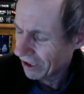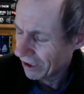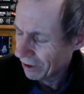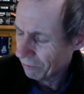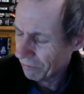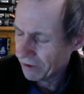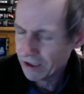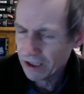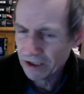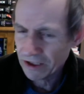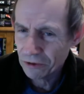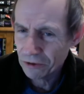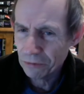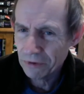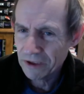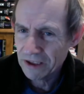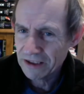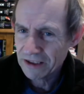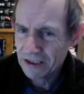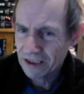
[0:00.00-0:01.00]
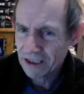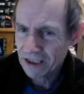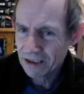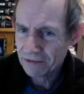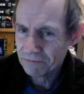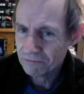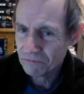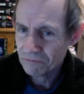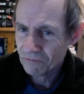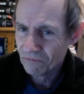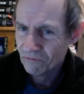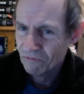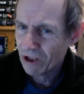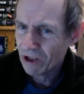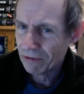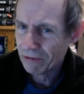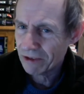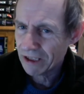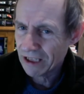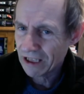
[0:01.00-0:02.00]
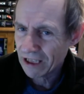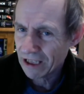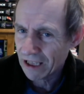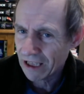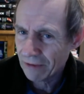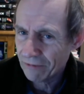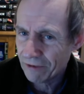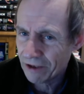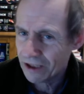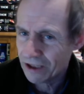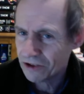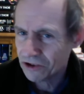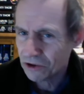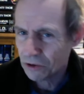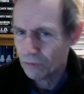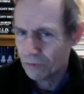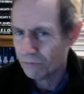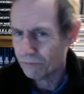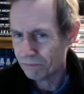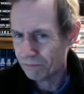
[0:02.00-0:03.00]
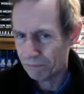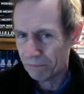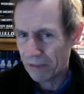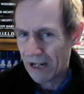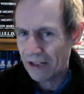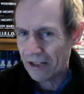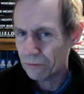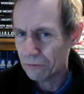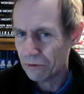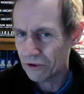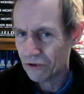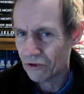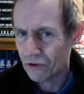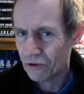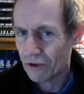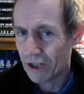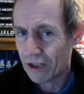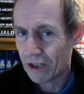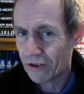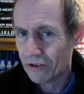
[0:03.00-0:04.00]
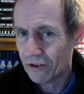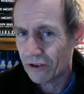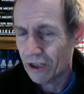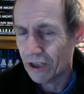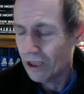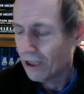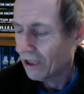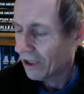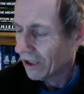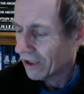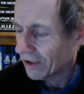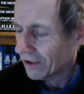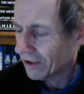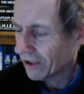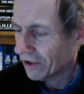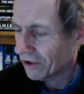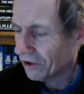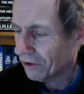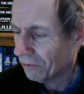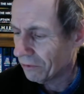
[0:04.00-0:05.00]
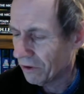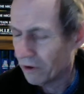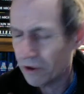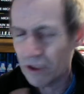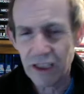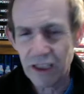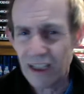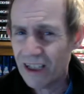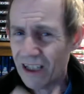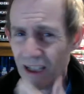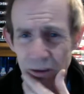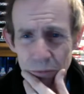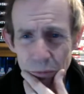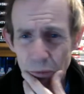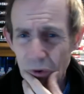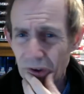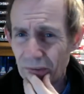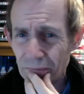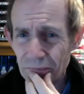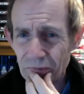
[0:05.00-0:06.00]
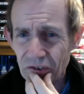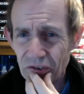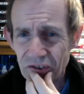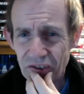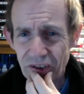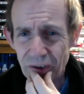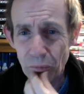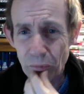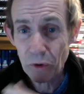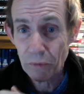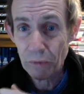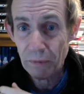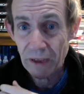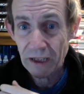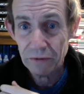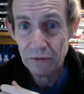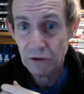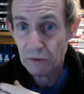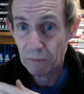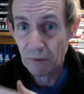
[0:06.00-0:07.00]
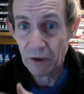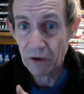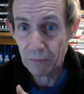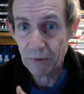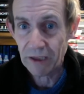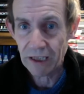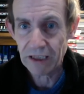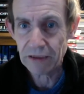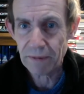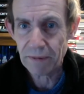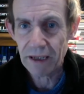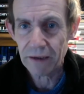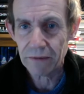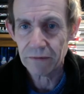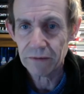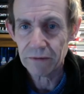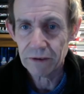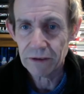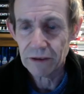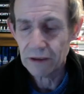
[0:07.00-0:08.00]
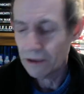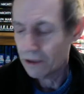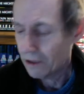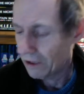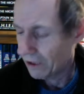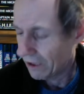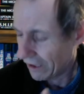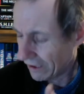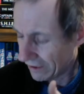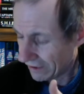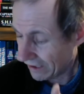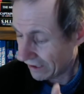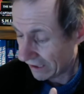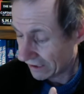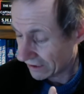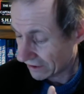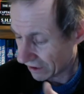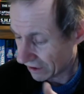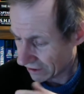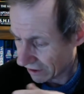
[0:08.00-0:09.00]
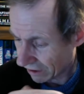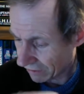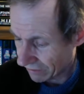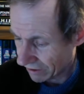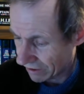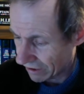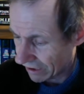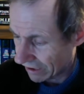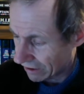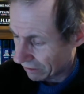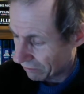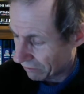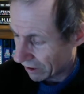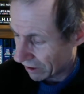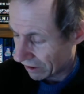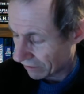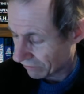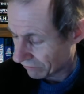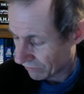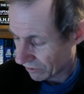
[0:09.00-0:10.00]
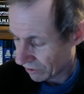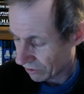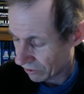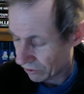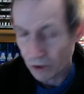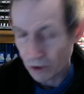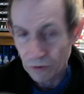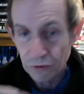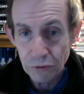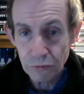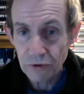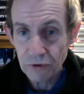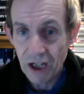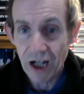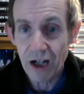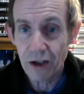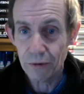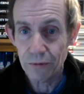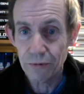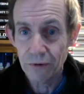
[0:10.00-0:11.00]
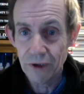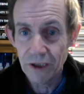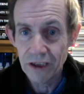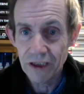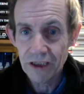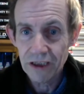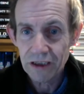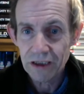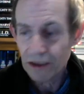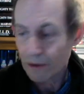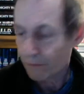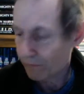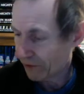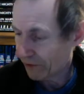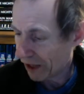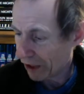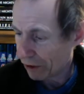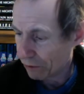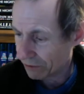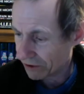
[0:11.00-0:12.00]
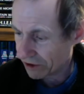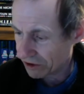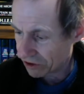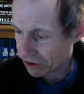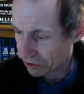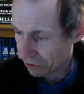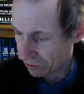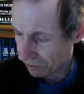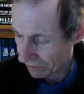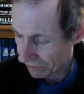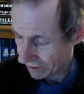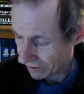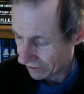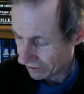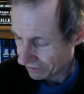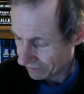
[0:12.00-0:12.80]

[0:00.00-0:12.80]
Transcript: when they do all these very clever sort of panel construction, that you look at it and go, well, I'm not certain which panel is supposed to be the next panel. in this, I don't think any, I, you know, you know the flow of this story,